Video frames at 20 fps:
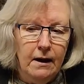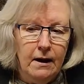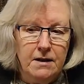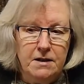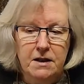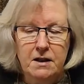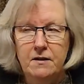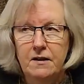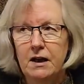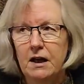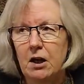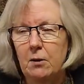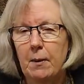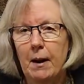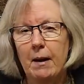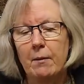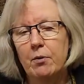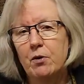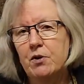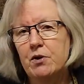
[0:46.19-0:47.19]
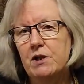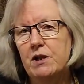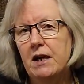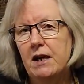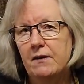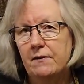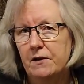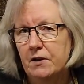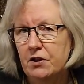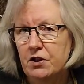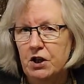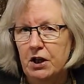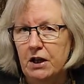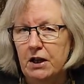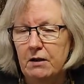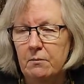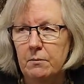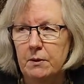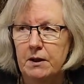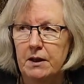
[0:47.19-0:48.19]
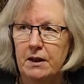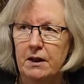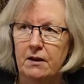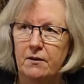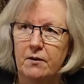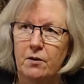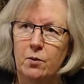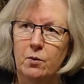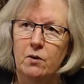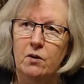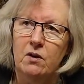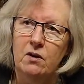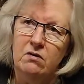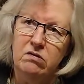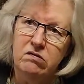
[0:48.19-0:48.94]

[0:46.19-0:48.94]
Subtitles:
I did think about putting it in the Jeep, but then I thought